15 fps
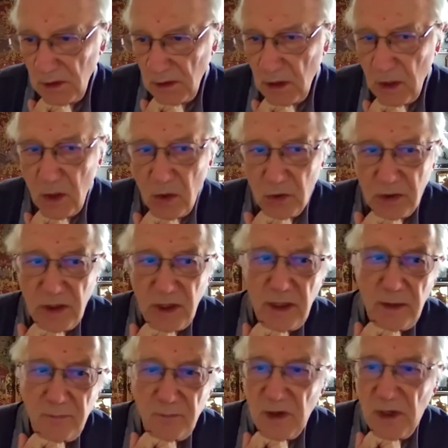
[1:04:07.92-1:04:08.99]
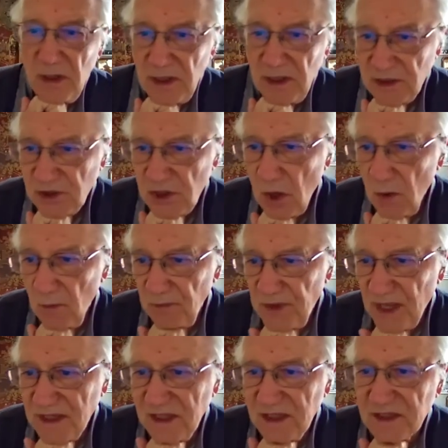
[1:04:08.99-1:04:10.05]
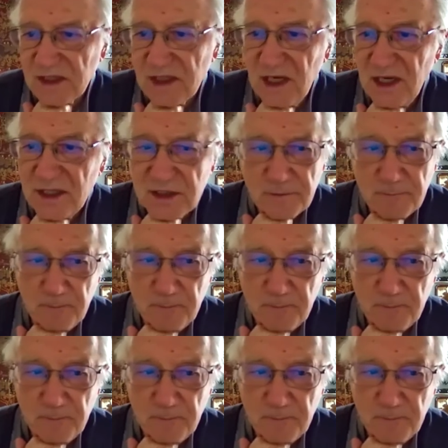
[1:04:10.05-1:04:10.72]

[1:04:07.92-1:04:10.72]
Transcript: Okay, so that is this.